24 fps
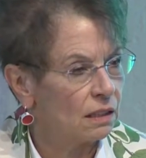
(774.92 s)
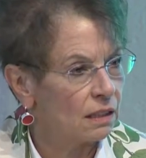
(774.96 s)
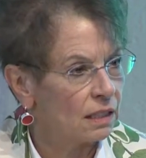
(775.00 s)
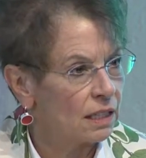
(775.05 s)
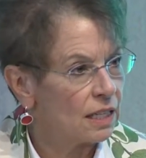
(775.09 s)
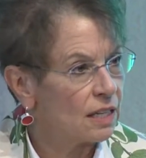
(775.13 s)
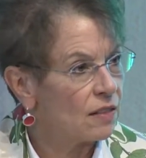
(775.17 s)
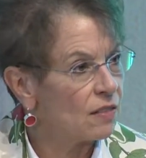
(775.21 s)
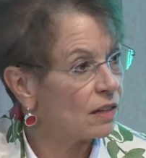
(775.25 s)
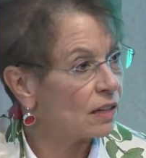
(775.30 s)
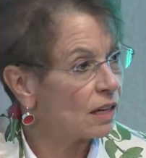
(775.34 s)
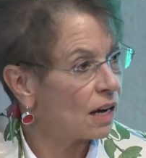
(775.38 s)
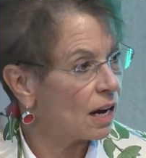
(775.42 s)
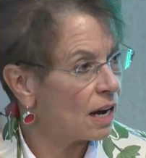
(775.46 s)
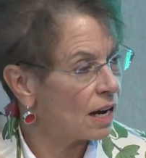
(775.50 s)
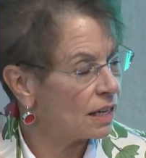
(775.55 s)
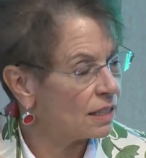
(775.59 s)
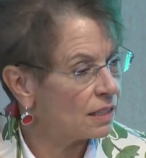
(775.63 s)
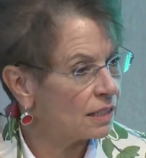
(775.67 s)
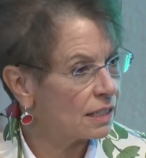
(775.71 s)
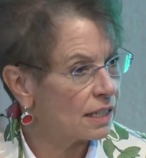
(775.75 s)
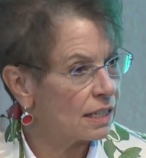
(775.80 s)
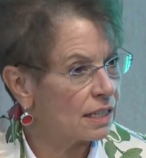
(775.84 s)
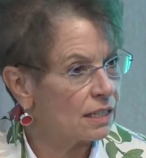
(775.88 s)
in the
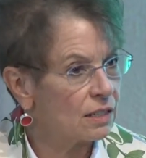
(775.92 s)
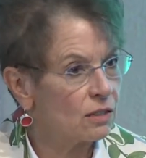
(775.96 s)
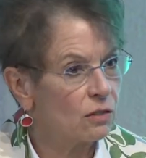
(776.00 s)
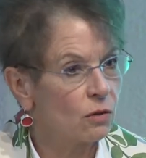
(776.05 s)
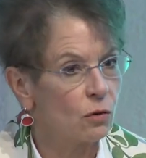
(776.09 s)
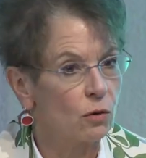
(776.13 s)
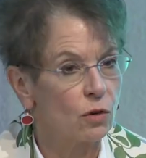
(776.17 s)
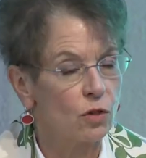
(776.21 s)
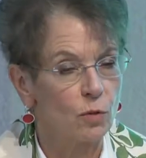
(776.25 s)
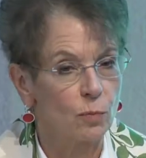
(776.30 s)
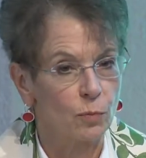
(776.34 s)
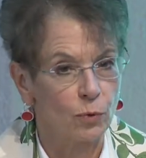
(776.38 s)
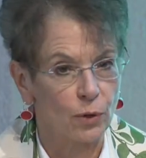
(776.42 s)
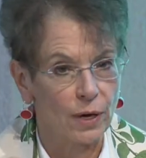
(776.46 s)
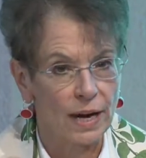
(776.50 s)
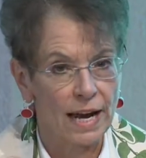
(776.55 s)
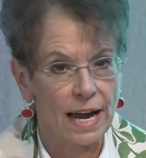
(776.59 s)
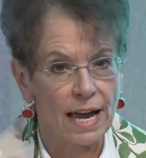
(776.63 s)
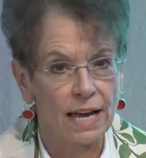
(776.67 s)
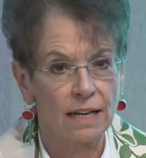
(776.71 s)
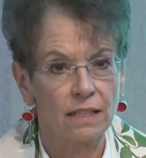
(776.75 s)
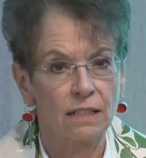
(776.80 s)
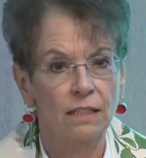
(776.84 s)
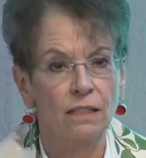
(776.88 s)
content or the
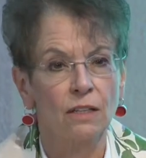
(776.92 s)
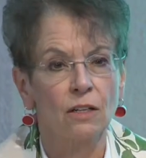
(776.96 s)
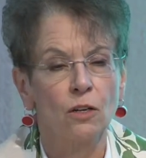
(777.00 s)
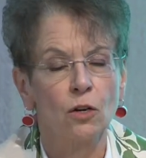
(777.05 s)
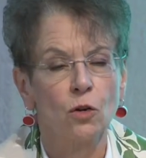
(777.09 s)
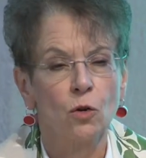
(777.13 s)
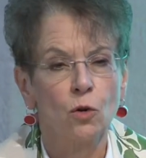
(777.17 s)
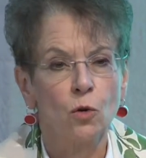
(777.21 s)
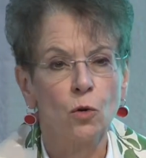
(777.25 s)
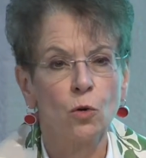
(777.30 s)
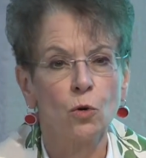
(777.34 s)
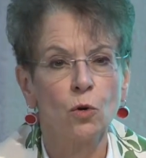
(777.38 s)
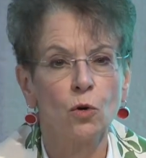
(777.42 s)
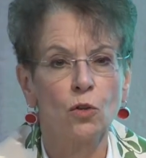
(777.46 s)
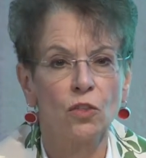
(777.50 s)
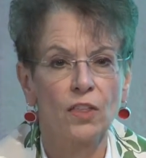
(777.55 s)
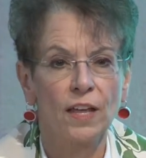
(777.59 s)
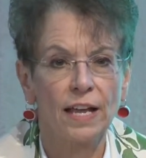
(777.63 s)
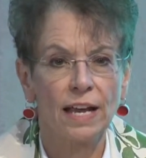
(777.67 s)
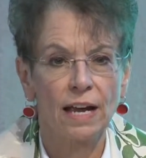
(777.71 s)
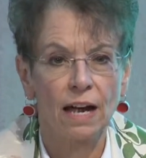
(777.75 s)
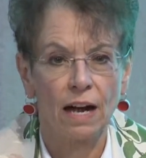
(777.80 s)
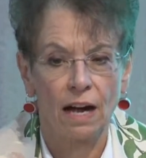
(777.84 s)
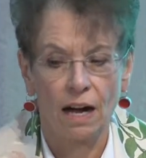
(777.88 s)
brand who
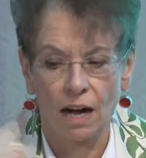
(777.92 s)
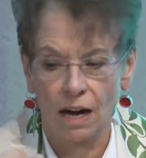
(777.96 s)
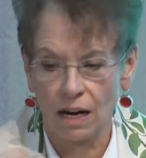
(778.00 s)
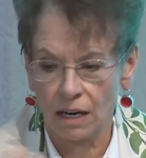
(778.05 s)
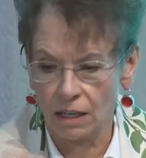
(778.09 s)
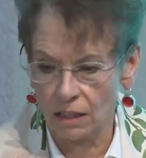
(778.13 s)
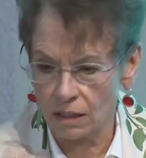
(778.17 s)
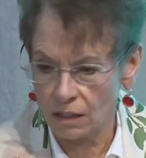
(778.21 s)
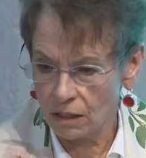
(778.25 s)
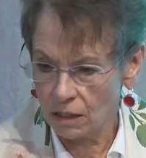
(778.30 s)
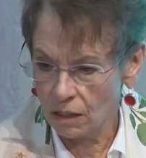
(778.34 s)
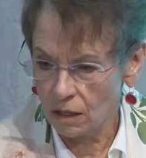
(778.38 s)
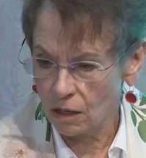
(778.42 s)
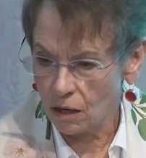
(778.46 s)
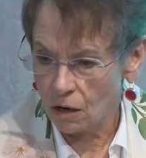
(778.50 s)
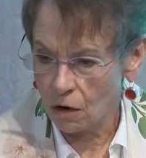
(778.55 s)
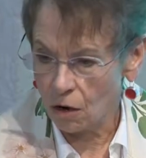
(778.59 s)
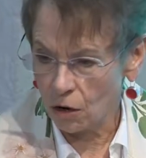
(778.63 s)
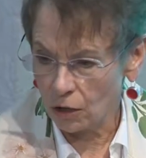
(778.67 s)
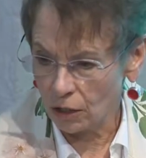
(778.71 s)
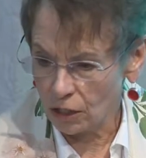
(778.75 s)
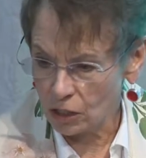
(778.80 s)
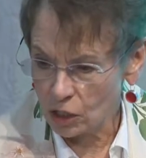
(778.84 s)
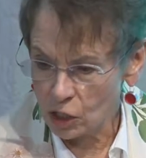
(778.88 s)
they are
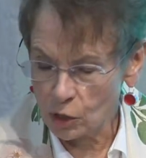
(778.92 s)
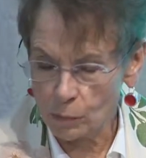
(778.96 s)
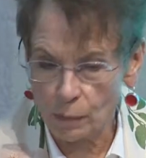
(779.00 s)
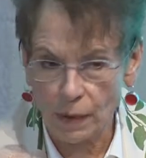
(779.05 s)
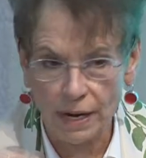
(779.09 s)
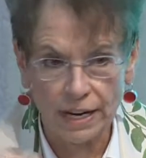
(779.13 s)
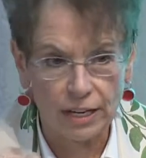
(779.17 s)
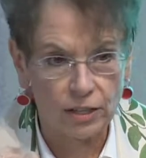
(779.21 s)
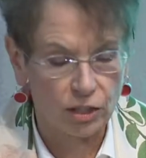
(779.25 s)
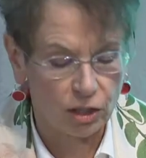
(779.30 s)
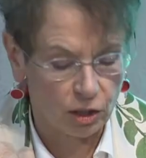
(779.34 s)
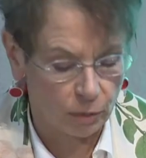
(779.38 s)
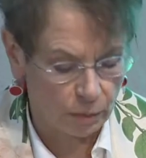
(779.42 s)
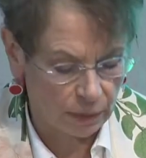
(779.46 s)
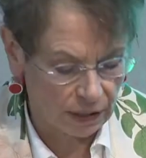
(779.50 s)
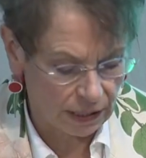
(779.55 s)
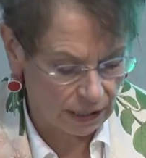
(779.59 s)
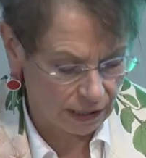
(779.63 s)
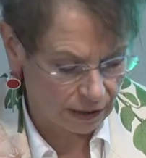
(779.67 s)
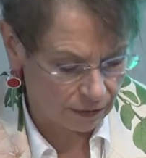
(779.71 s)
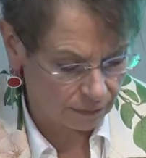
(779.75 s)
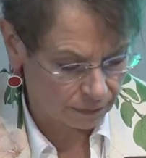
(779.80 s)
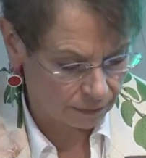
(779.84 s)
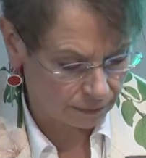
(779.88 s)
or aspire to
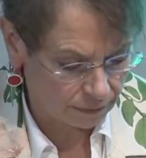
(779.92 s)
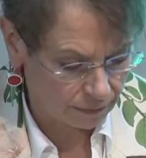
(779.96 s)
be.